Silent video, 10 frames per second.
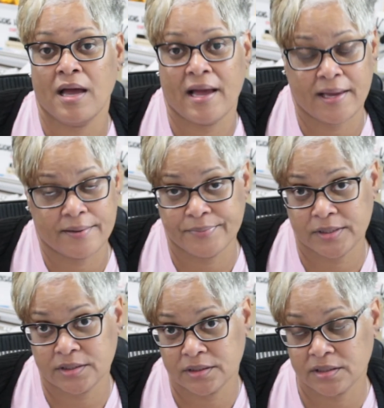I had a
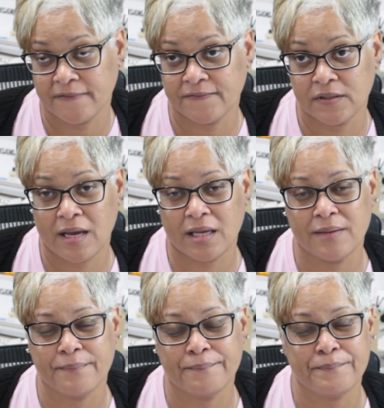bunch of stuff in there. I
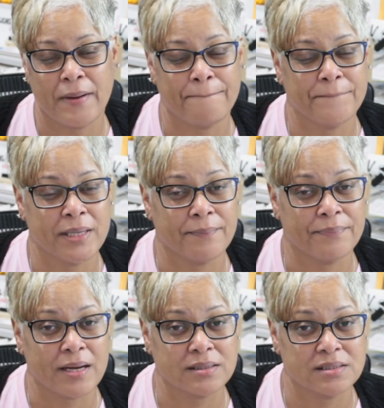keep my big
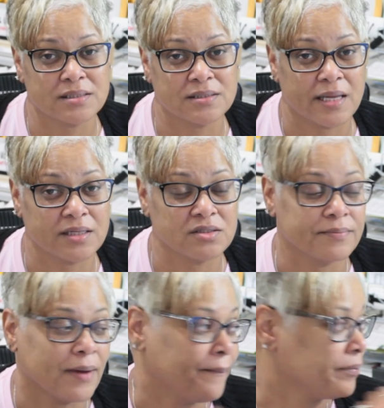boxes like to
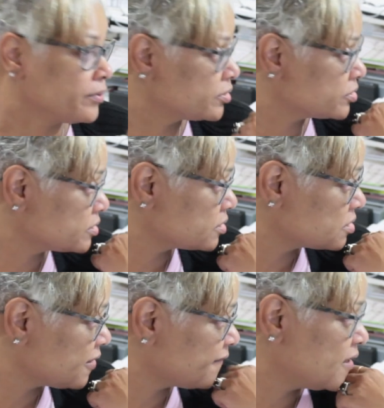my printers and
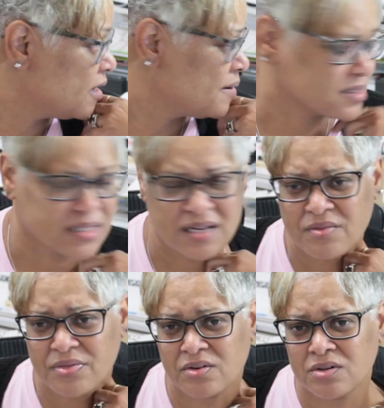stuff. So I
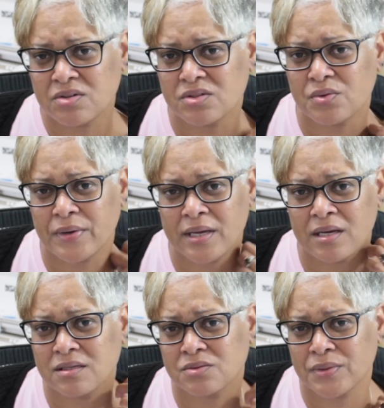don't throw those away
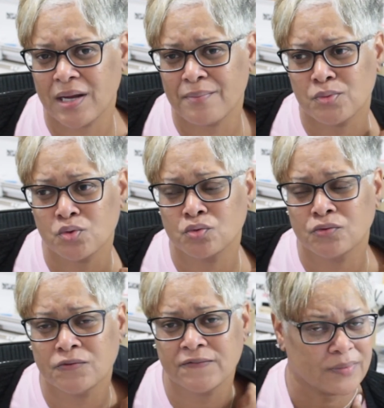because when I
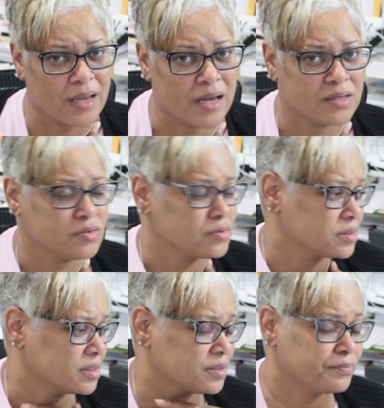move, I
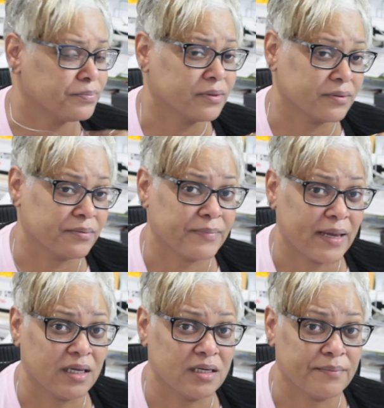usually put them
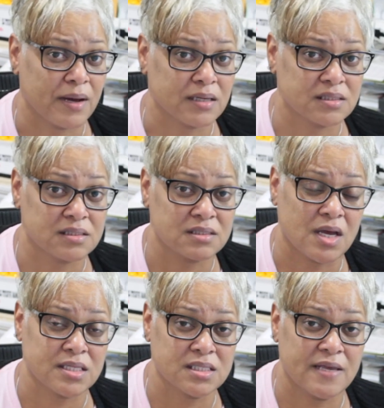back in the boxes so
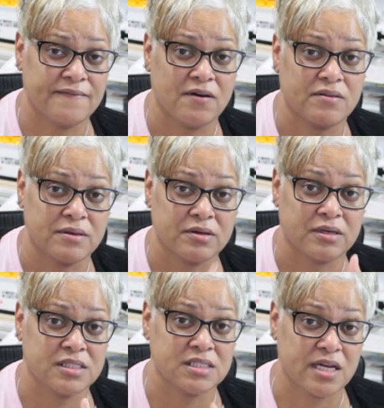I save out the
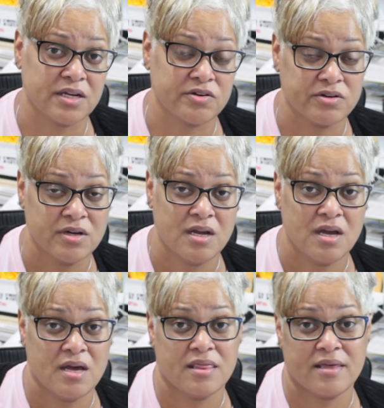container
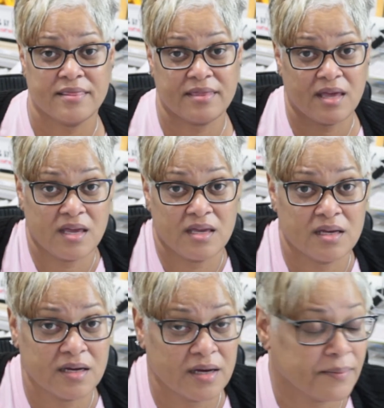that they
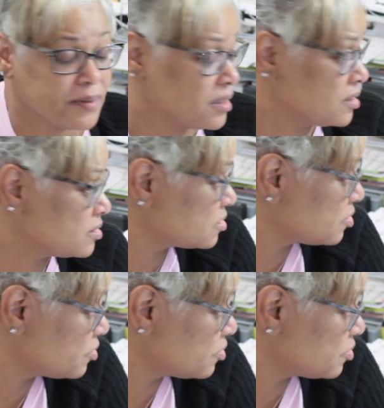come in so